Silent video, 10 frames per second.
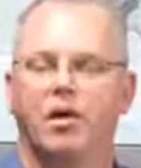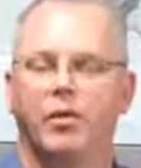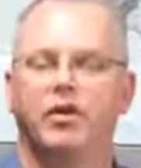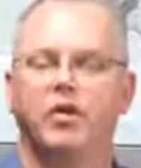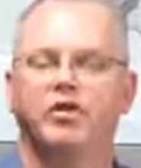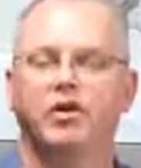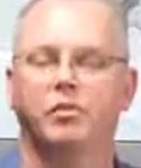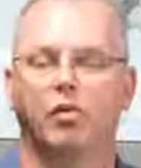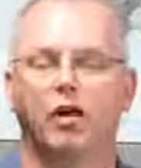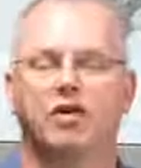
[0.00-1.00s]
Are we going
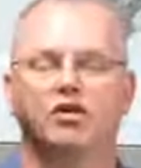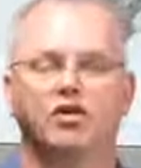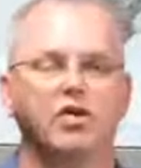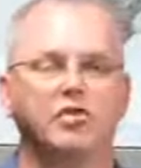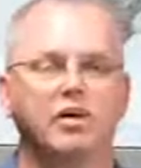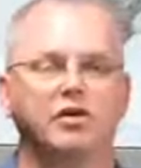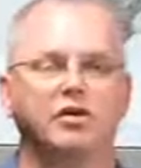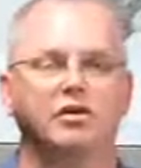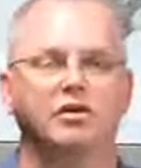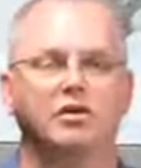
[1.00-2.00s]
to embrace the new
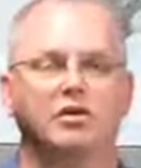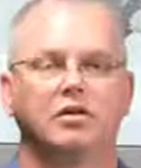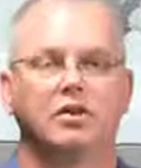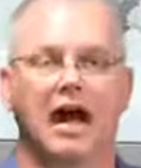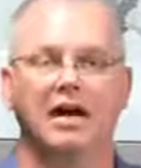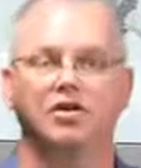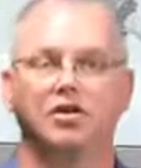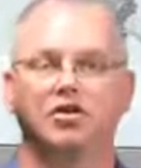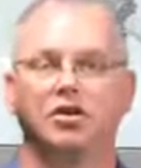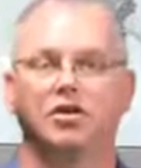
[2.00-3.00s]
mission as
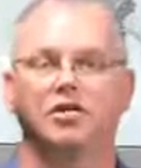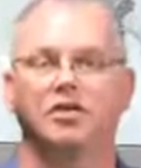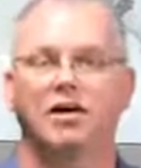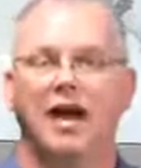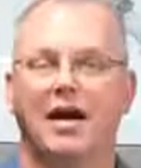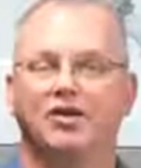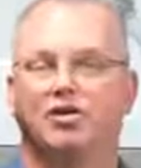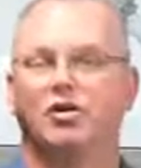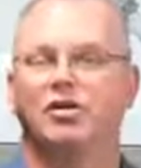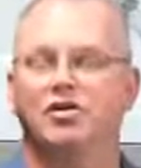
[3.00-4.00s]
the church,
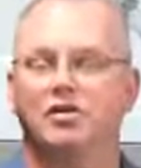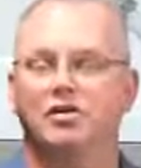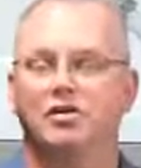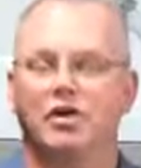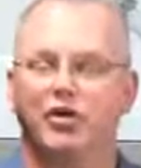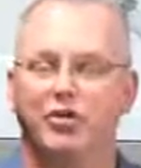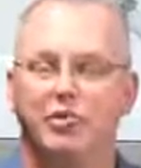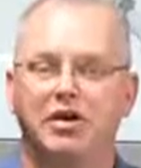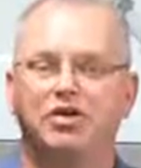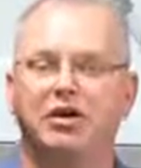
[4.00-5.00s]
as Christians, the
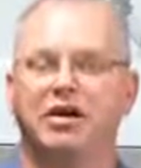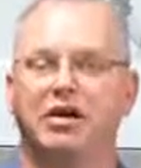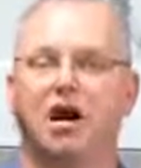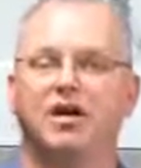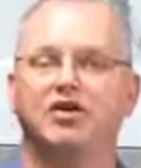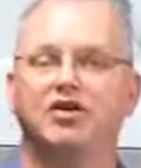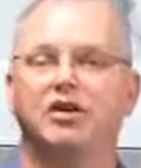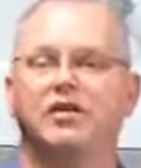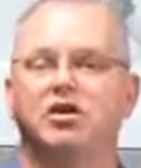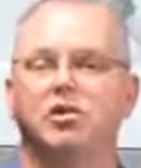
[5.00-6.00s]
mission that God has
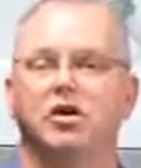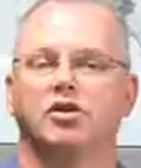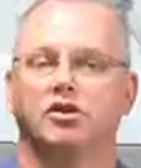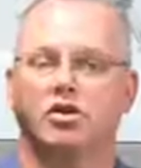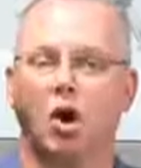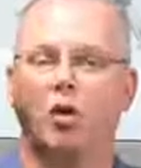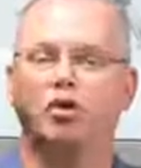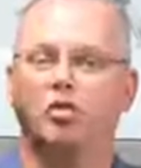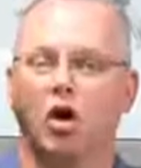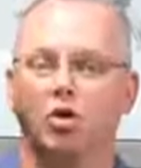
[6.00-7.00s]
given to us to go
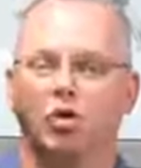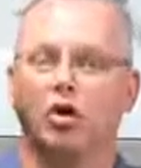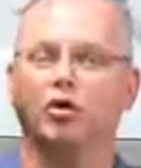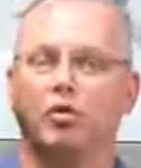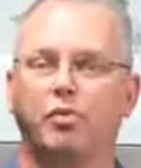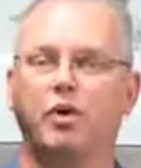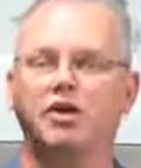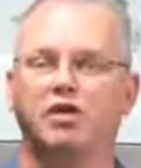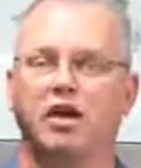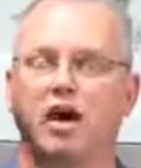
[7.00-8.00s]
into all the world and
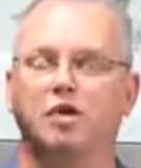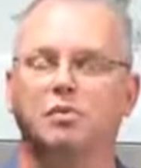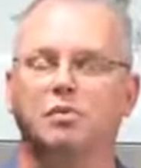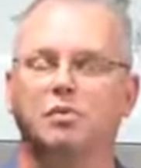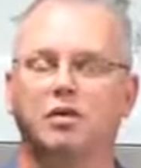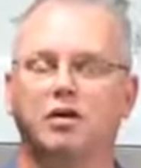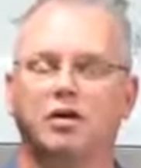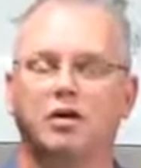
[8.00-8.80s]
preach the gospel?